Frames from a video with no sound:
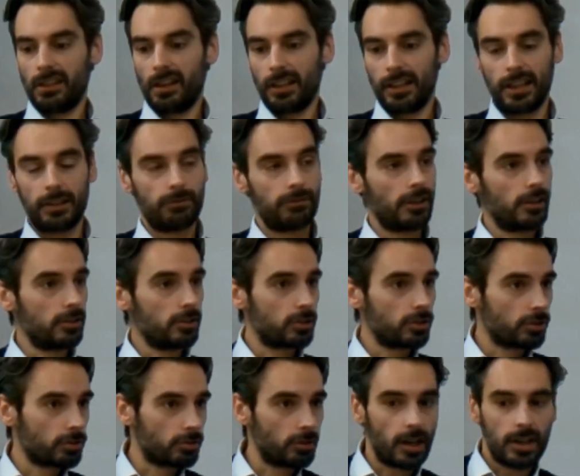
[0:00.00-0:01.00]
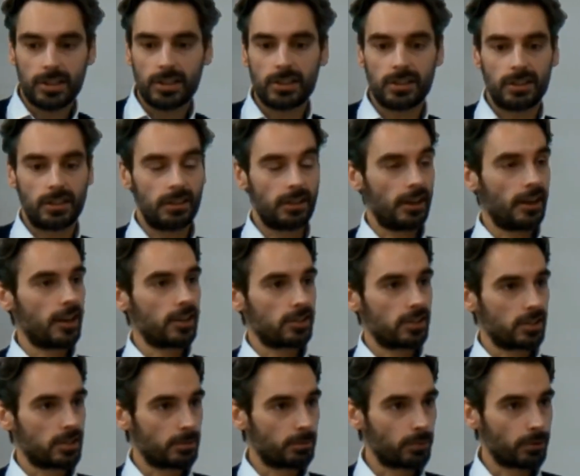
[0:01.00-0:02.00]
Are there various trusts? Are there
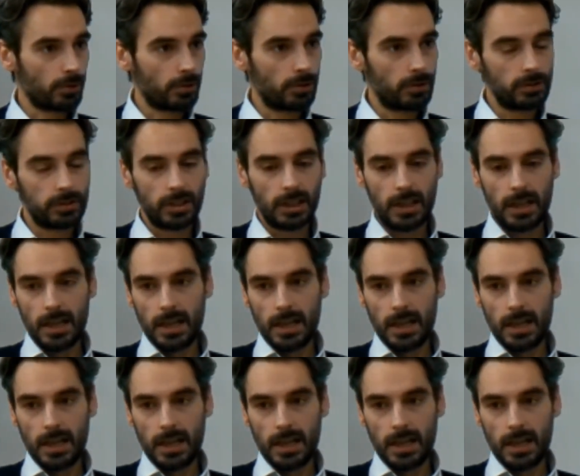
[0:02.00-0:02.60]
assets abroad?